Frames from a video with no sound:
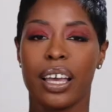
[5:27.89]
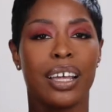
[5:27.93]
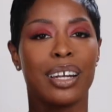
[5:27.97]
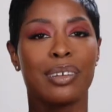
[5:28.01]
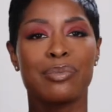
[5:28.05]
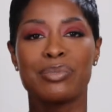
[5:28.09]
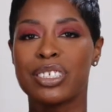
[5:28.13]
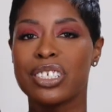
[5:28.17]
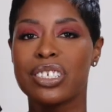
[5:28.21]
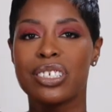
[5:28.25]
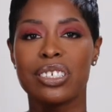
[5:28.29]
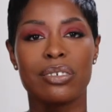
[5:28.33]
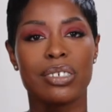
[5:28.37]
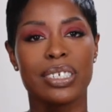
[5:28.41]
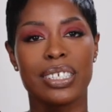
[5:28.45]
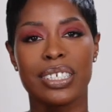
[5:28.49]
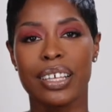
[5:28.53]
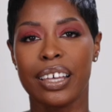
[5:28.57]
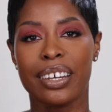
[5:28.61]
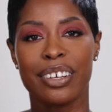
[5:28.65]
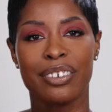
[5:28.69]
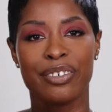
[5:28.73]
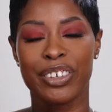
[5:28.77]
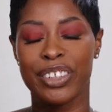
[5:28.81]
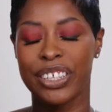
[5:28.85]
I'm just so
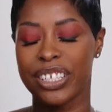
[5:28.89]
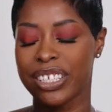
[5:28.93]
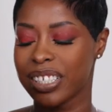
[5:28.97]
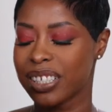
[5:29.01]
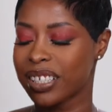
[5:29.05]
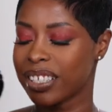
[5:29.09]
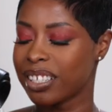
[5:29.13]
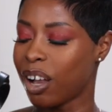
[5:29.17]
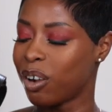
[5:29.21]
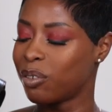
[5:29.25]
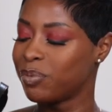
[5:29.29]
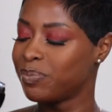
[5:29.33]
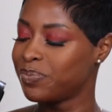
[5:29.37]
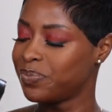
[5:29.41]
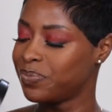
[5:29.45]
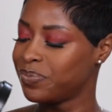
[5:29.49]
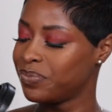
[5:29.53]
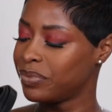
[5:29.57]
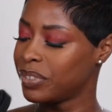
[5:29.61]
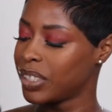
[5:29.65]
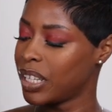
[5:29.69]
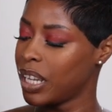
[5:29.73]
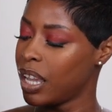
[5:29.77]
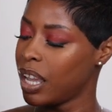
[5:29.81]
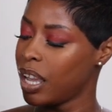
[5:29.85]
excited for this. So
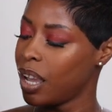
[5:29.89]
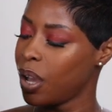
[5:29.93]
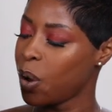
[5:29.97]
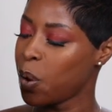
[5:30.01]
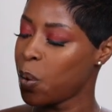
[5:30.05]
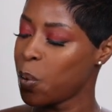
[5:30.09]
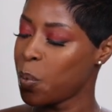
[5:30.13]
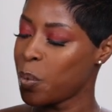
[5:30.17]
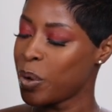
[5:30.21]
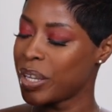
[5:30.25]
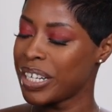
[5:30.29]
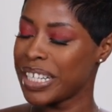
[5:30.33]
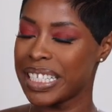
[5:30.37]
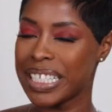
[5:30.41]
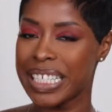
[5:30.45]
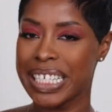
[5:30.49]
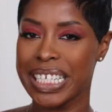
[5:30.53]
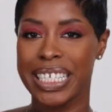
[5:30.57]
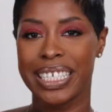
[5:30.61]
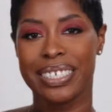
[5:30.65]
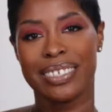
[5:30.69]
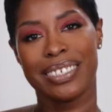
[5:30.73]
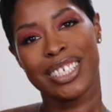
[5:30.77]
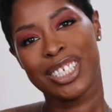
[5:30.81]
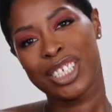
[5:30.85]
wanted
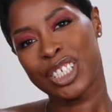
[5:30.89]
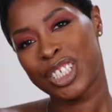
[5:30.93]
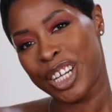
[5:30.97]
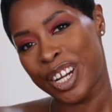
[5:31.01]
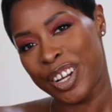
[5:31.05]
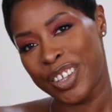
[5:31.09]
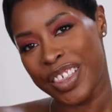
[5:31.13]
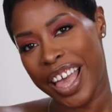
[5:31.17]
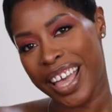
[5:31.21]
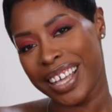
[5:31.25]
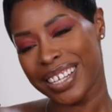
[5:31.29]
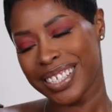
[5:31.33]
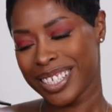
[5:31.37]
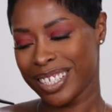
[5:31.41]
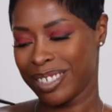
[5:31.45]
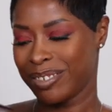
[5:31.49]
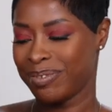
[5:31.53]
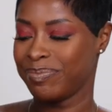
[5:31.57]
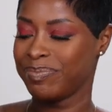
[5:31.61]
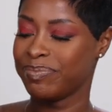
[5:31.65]
to share that.